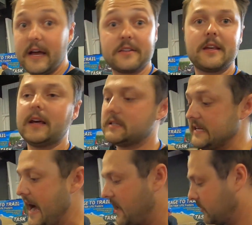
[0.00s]
Yes,
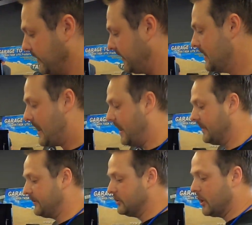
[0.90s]
exactly. And
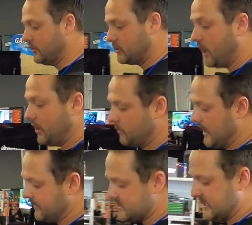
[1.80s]
then, you know, you've got
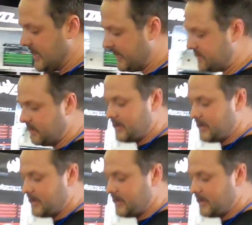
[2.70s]
around the side,